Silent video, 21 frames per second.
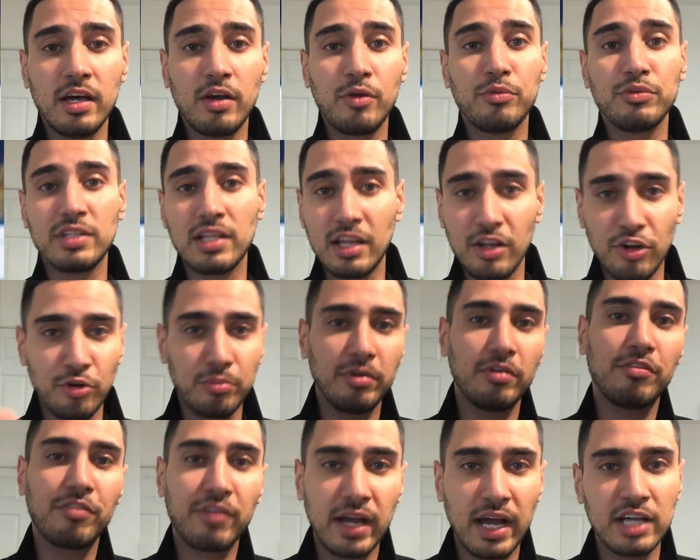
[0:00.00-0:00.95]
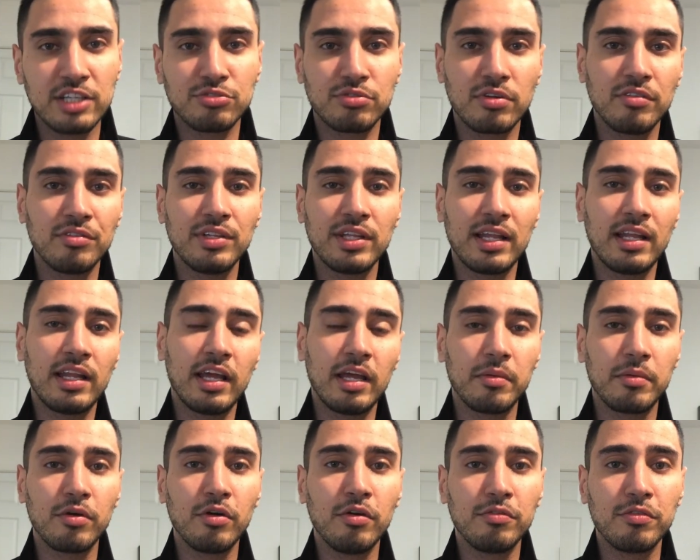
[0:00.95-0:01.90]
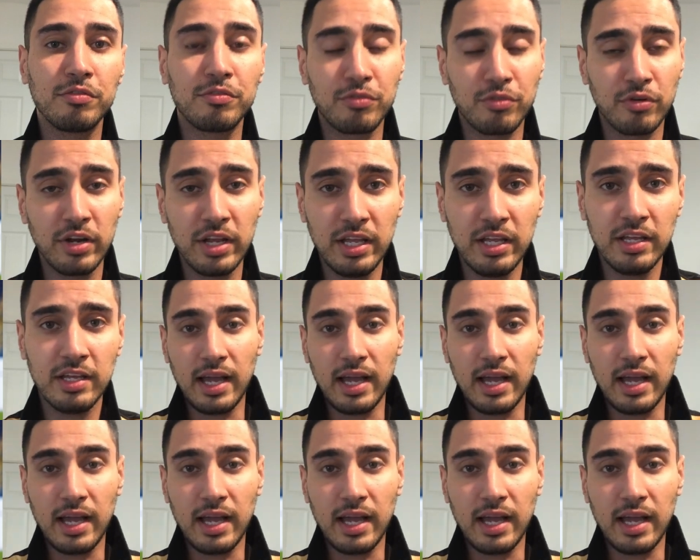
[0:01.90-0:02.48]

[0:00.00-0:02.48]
with a little bit of cash rather than let him go for free.